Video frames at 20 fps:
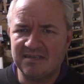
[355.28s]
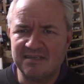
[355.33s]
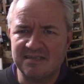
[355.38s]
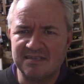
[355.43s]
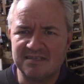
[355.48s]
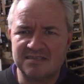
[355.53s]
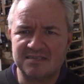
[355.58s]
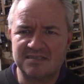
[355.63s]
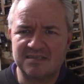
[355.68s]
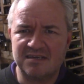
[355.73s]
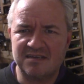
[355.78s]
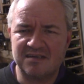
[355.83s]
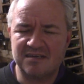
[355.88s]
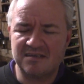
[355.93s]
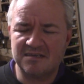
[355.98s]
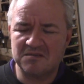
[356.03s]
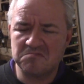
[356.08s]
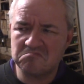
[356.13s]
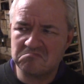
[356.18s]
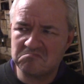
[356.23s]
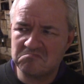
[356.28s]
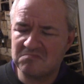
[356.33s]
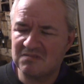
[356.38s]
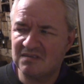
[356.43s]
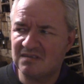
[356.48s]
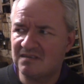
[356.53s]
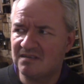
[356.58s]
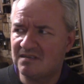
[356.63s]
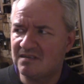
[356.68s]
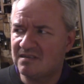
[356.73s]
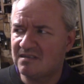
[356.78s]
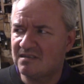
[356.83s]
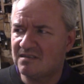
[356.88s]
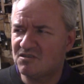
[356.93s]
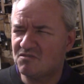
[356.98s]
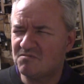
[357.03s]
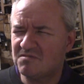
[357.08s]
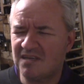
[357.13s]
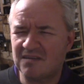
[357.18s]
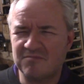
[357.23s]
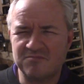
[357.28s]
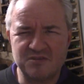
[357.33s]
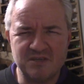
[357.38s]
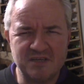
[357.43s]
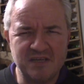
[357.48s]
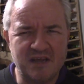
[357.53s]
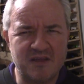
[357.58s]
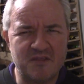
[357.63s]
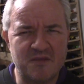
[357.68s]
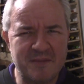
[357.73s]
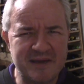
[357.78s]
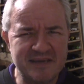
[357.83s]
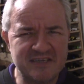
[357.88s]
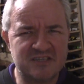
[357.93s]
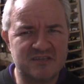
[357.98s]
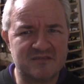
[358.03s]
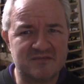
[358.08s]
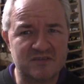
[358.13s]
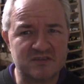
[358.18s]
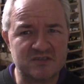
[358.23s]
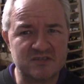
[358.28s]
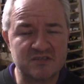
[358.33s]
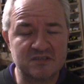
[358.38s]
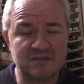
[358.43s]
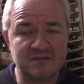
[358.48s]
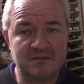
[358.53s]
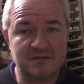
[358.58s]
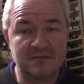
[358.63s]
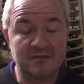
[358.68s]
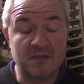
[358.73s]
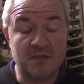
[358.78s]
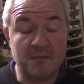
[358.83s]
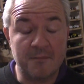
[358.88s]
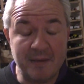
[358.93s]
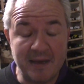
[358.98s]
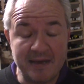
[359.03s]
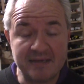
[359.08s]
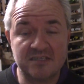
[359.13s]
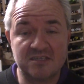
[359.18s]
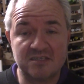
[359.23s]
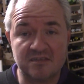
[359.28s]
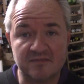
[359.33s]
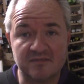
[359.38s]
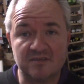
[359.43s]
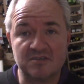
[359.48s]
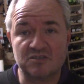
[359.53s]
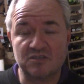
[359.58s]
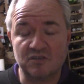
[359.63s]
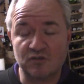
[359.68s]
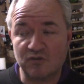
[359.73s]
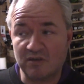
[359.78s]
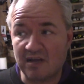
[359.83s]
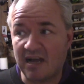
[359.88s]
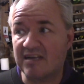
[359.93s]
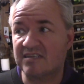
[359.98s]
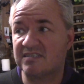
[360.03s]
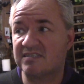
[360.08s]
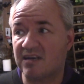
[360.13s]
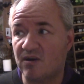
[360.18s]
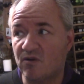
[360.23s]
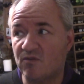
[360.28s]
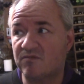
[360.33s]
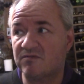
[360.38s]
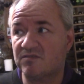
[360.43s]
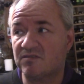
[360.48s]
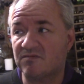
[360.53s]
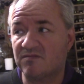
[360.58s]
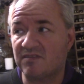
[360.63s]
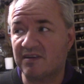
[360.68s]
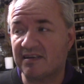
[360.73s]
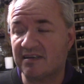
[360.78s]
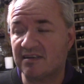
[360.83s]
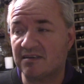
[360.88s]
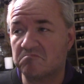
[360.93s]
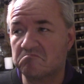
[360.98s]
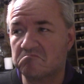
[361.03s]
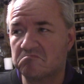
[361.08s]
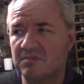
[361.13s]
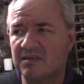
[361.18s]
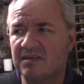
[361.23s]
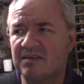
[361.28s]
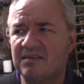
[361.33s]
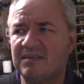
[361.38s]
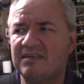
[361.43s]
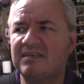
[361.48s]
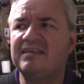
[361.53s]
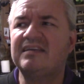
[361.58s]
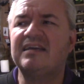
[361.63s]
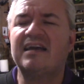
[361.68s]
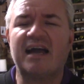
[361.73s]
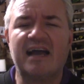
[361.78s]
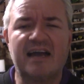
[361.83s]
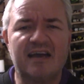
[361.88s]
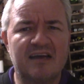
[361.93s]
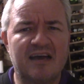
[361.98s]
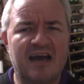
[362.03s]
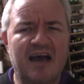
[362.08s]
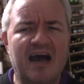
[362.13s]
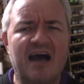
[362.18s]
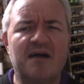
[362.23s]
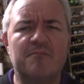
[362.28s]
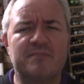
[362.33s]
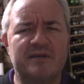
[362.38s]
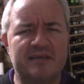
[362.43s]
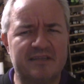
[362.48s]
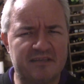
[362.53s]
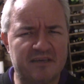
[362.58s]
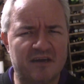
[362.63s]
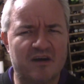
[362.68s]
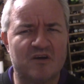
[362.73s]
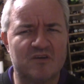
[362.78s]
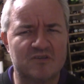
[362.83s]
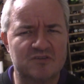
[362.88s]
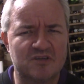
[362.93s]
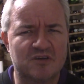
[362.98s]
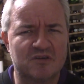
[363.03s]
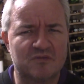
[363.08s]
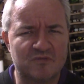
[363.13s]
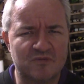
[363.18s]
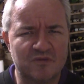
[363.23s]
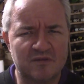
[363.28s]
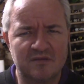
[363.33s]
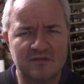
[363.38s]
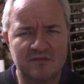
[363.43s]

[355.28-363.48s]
it's uh, sometimes you know the best of us the best of us look at ourselves and think yeah I'm being the arsehole